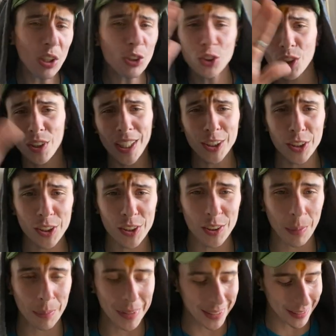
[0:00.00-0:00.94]
So that's just
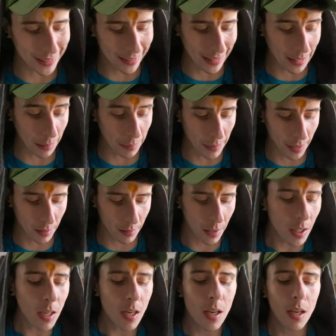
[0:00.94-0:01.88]
something to think about.
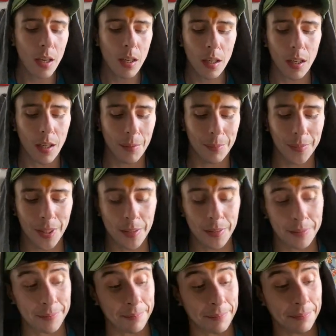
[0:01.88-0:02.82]
And
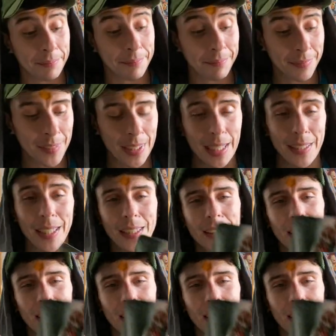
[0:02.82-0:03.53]
that's